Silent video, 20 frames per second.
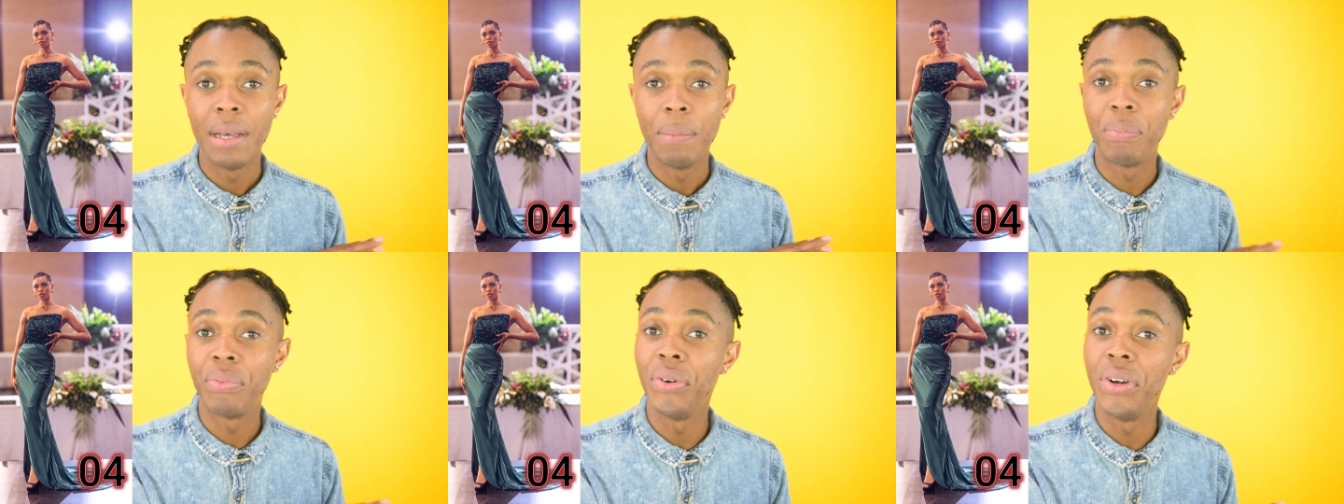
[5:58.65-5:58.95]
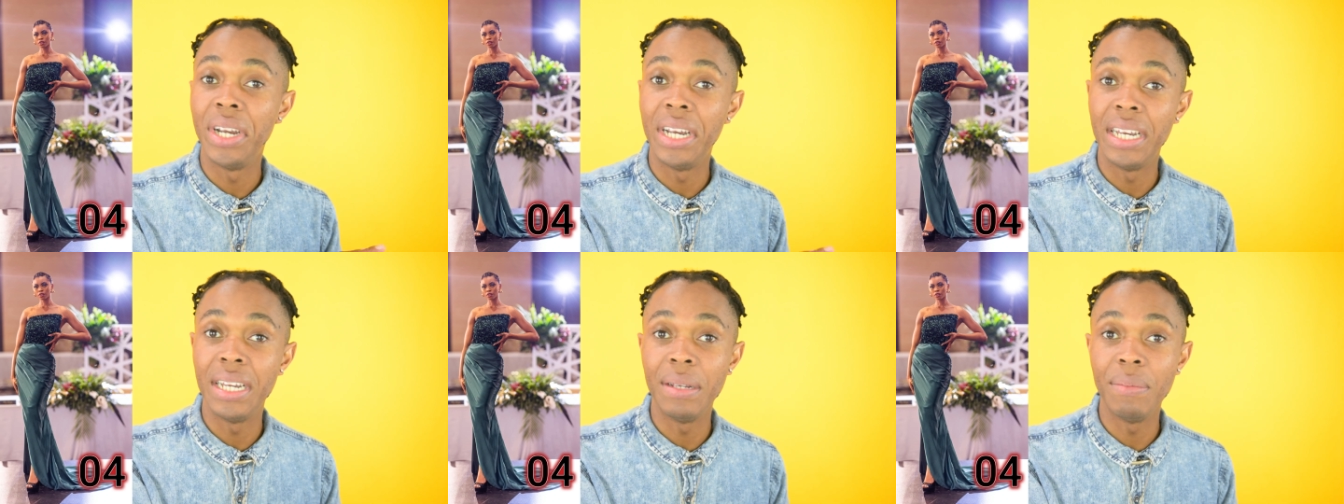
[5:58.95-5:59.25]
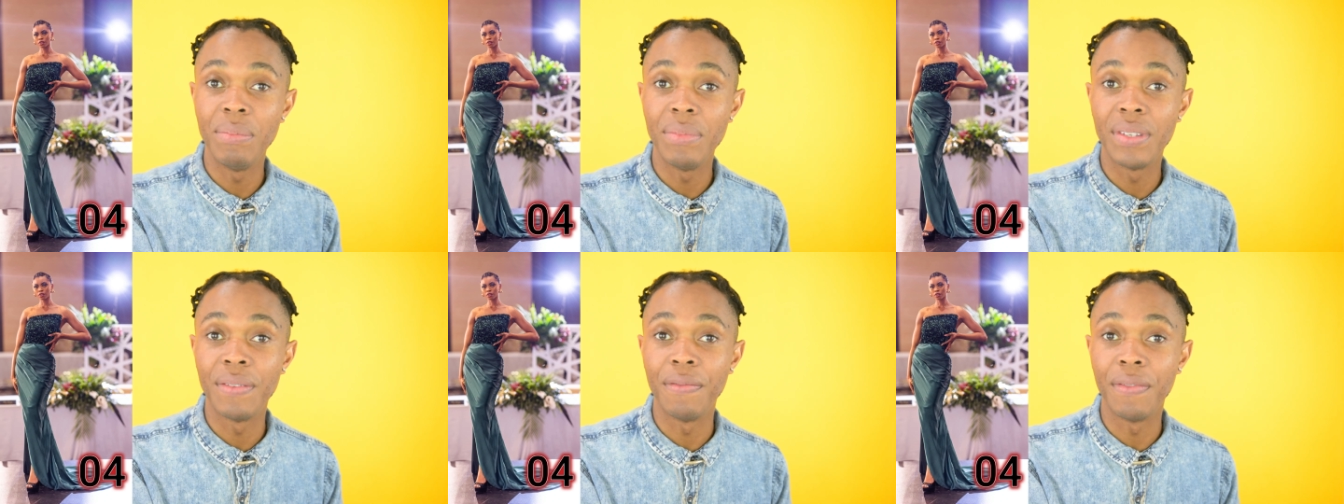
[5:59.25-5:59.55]

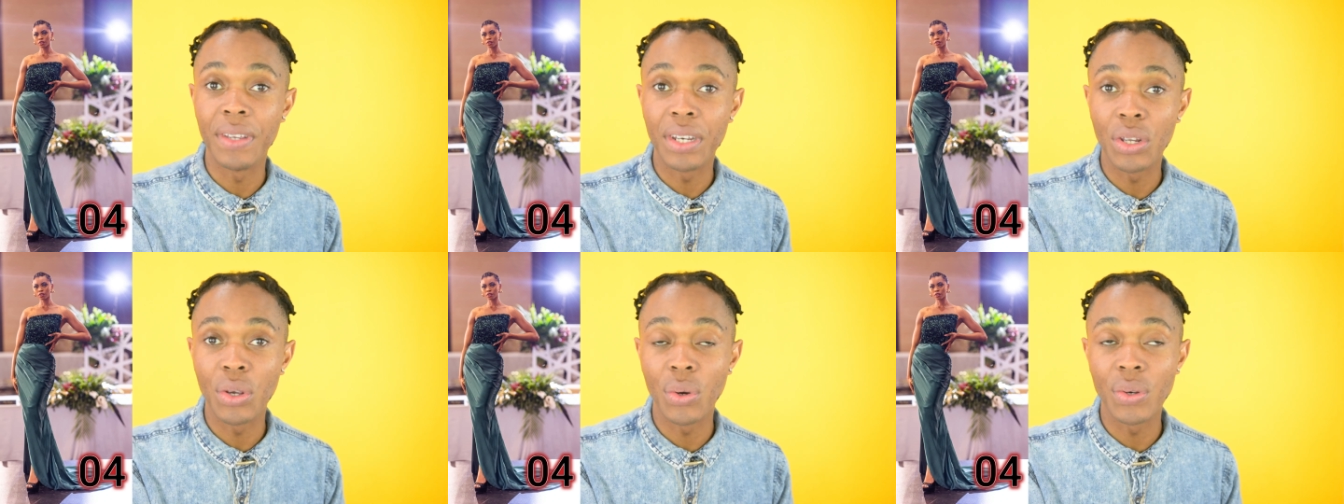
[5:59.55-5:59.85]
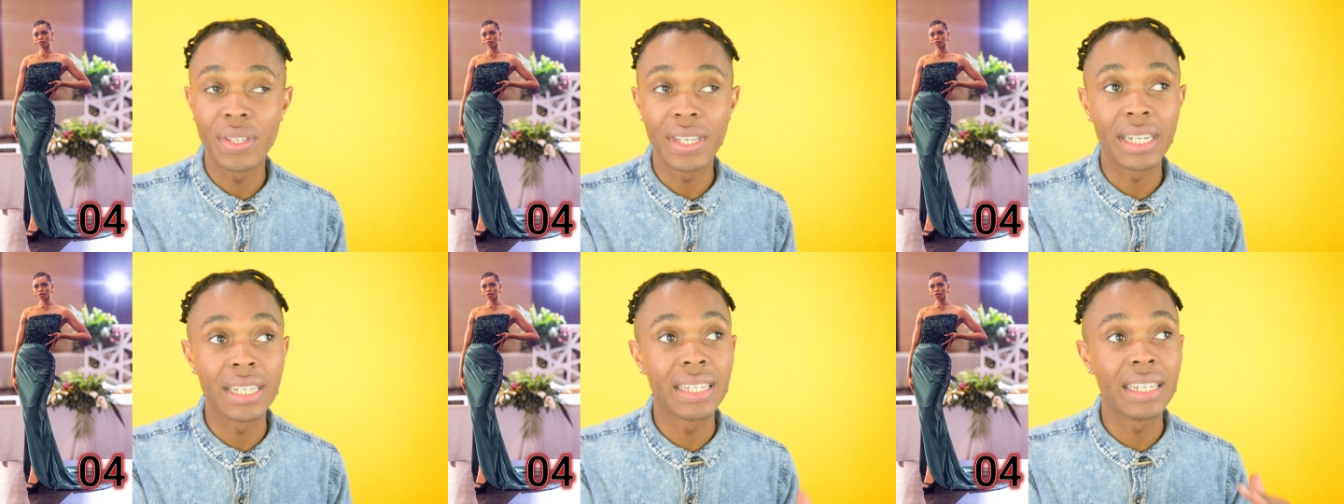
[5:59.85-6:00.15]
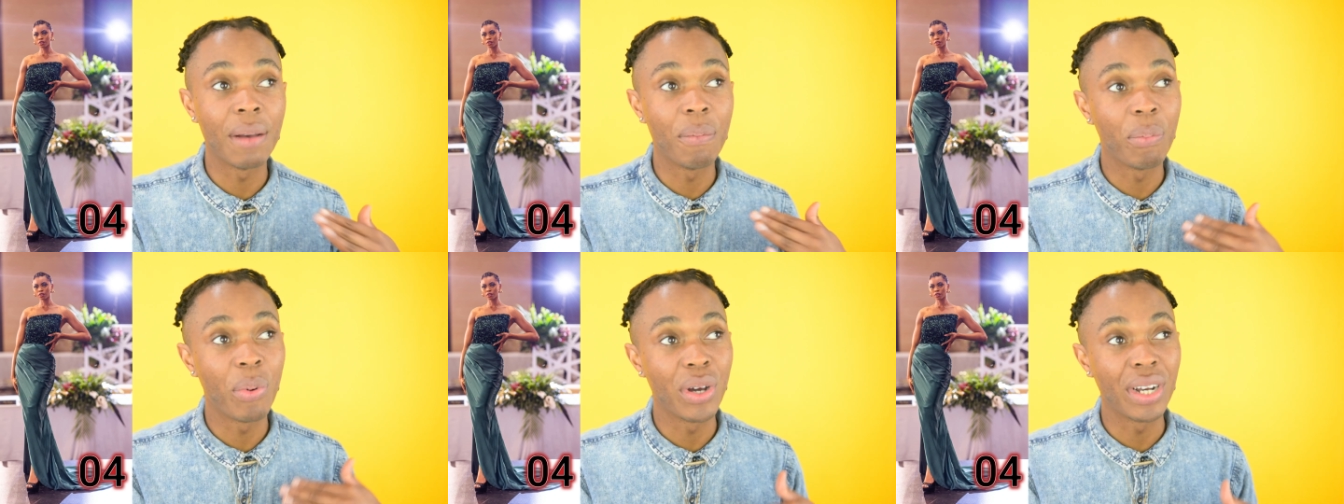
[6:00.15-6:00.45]
prelims videos, at
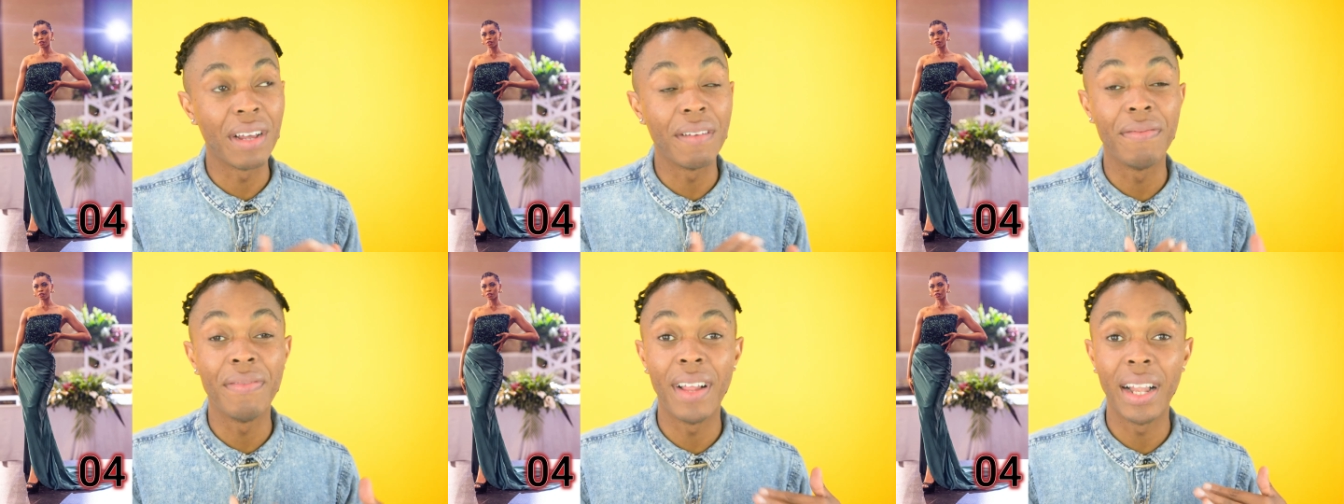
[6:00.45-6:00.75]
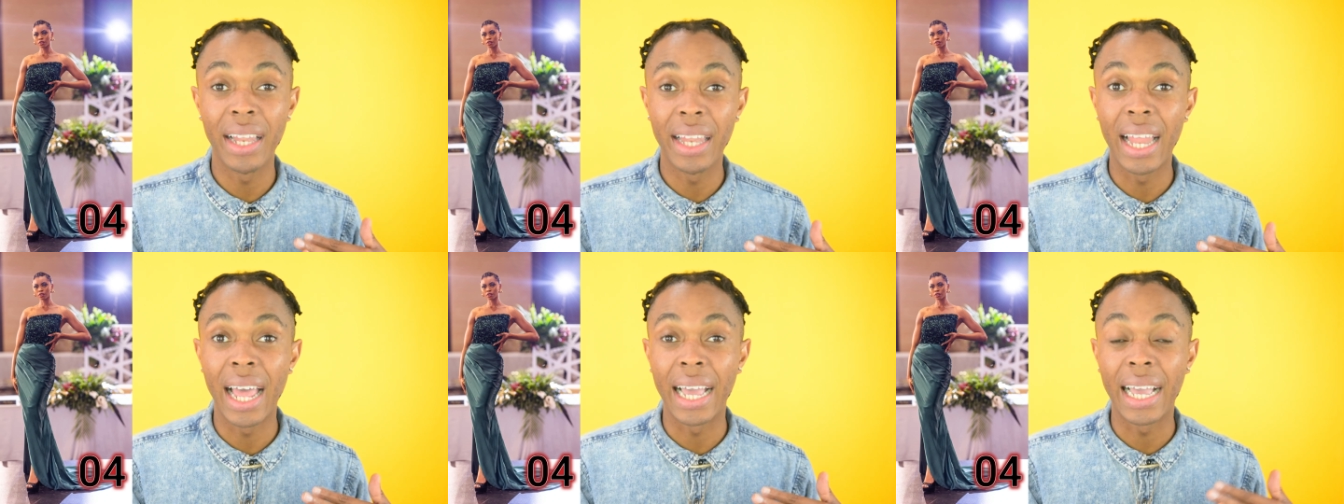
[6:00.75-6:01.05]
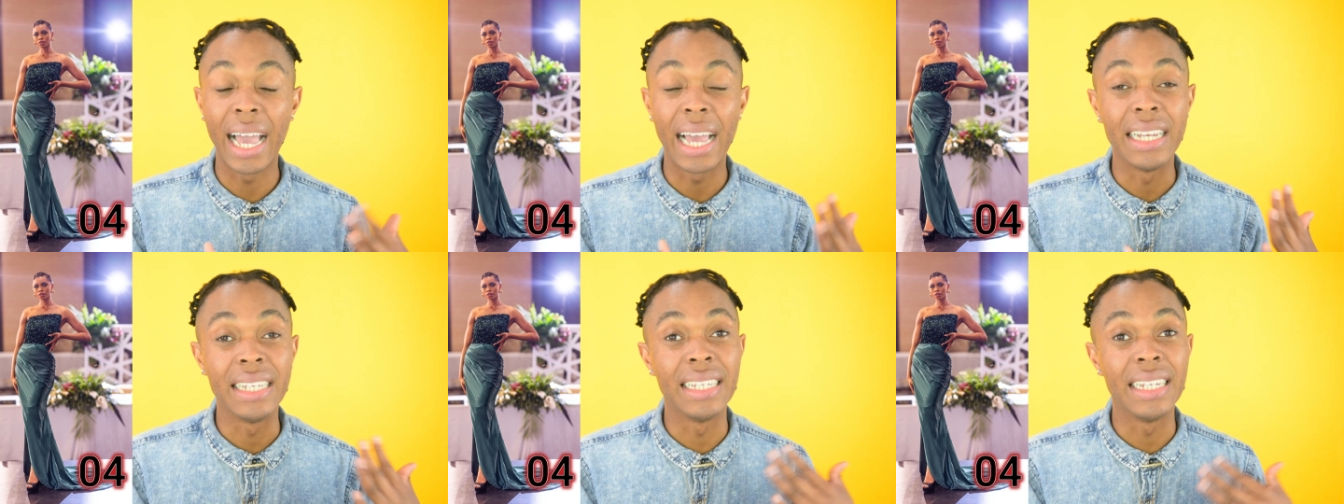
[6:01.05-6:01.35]
some point I felt like
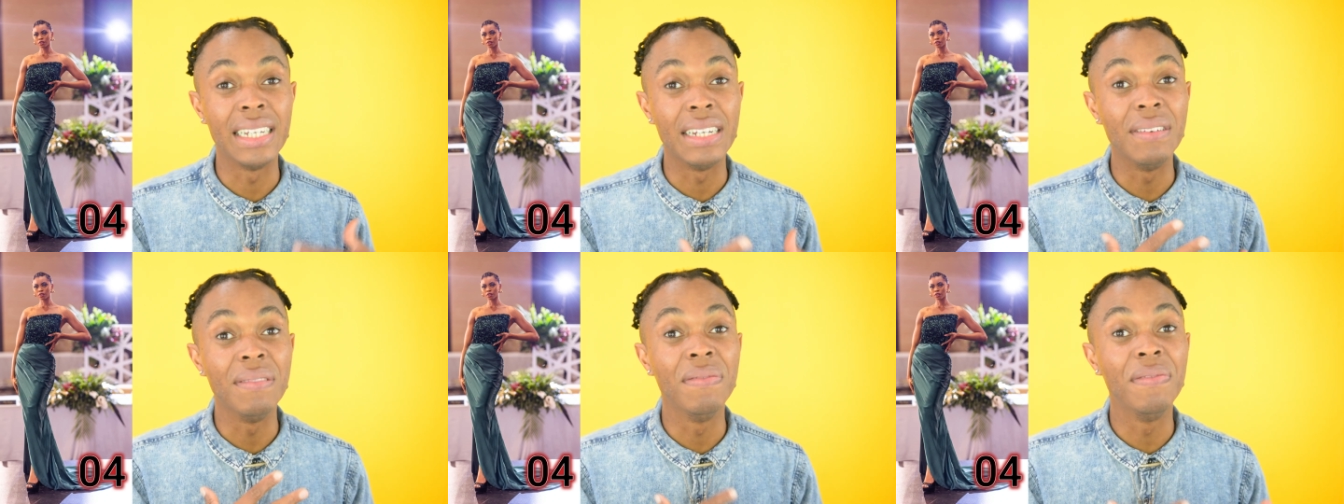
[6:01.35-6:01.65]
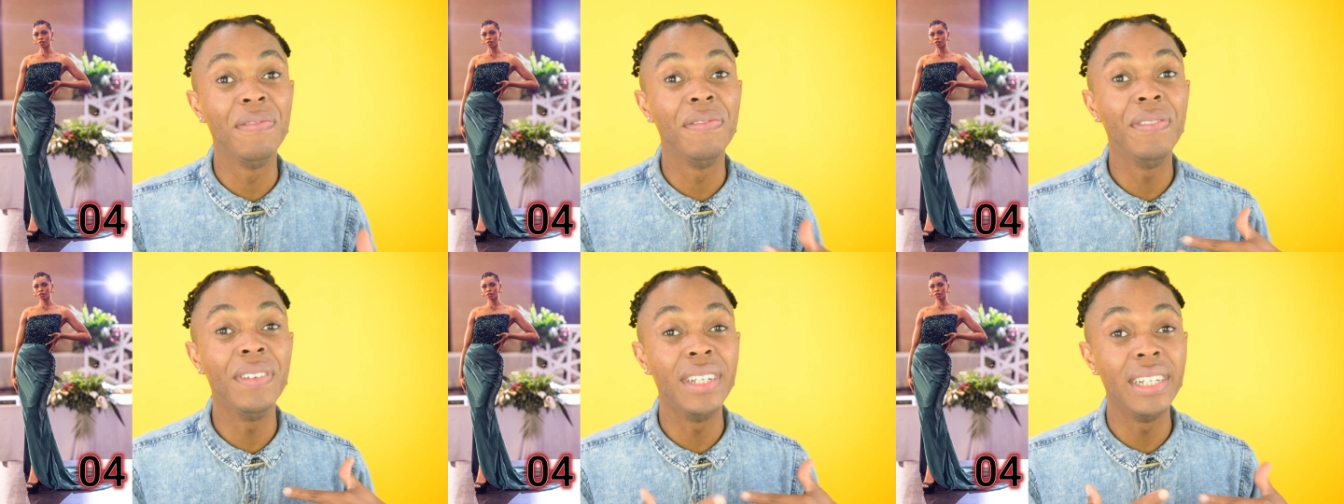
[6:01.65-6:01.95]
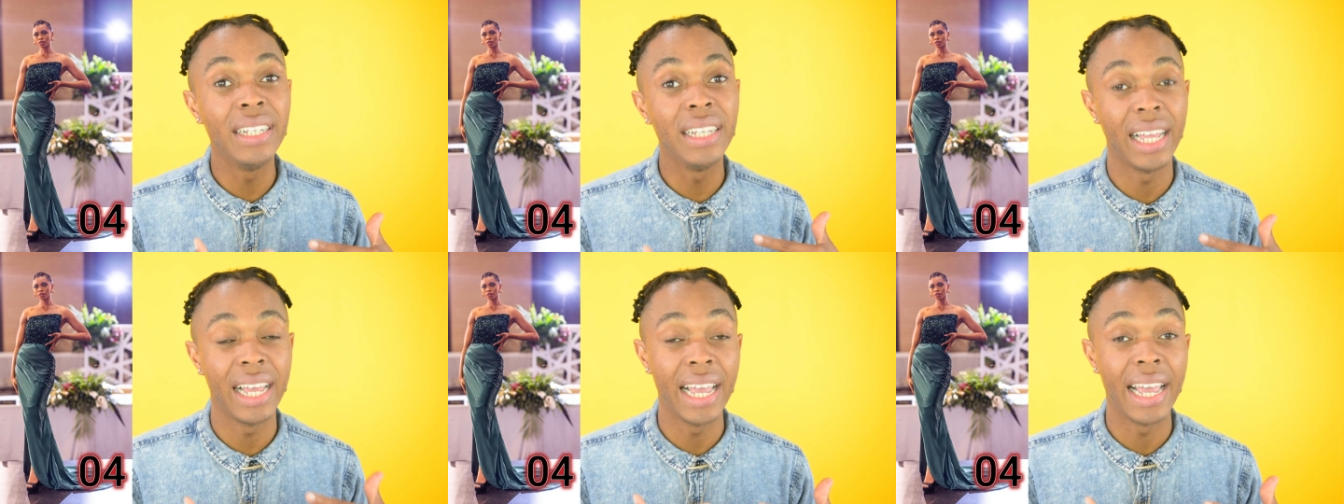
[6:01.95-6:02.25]
I didn't
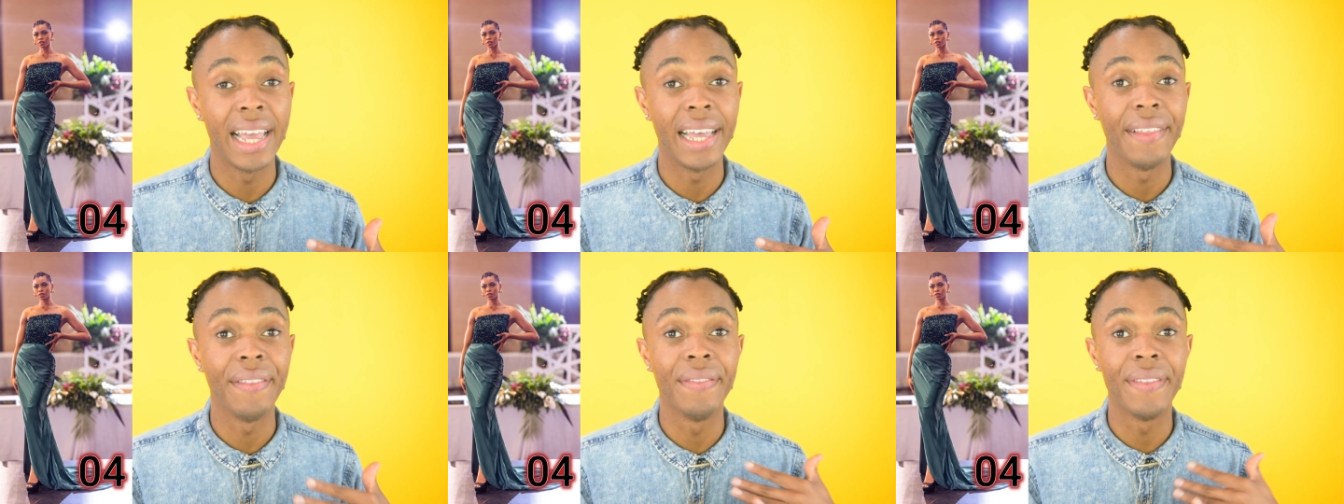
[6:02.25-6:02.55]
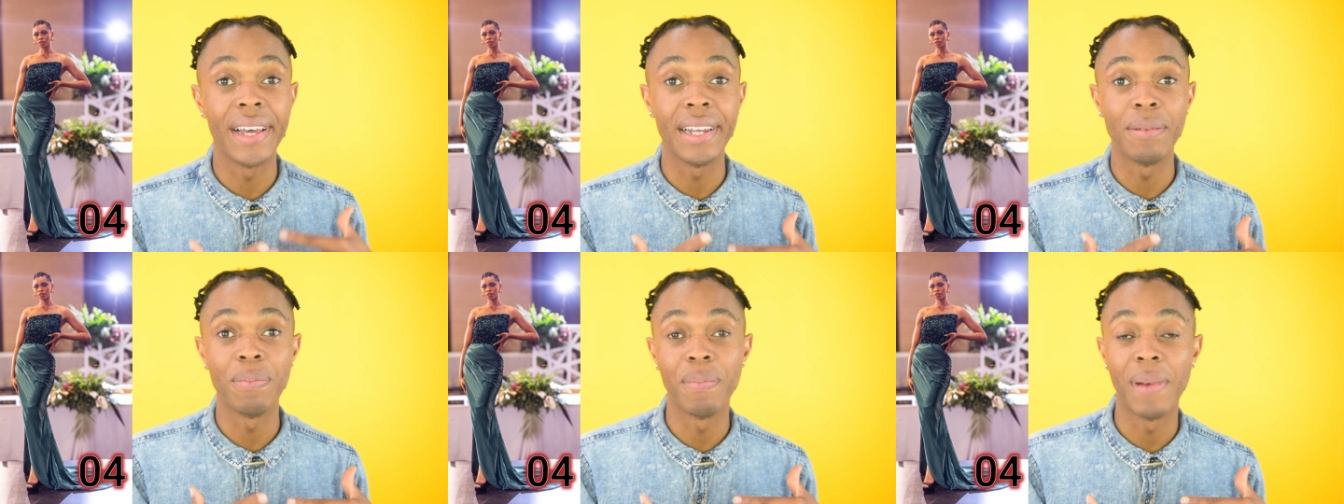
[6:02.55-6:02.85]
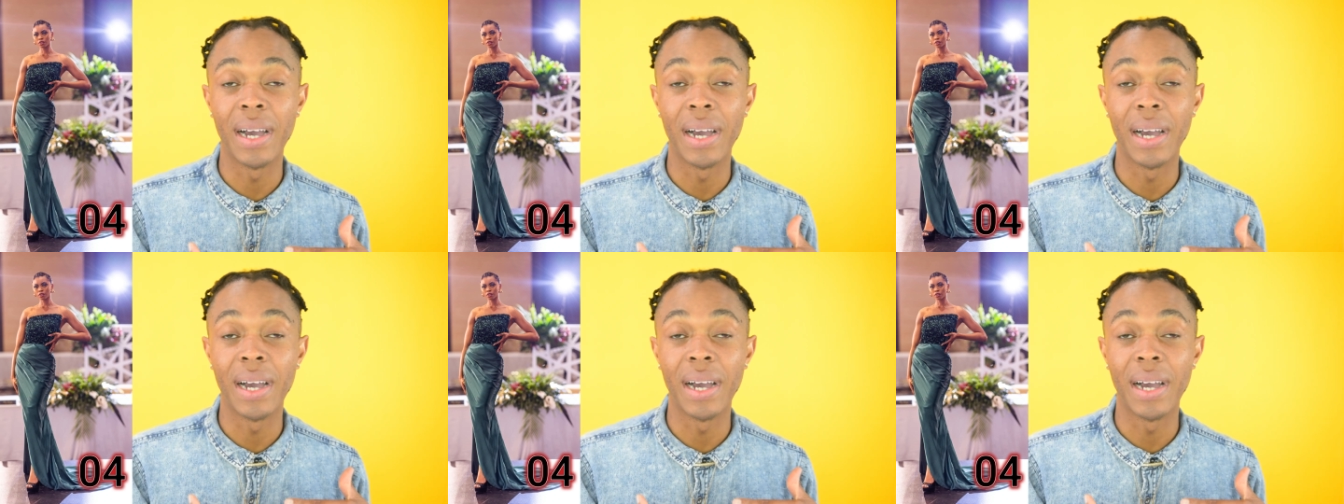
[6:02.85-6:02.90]
feel her that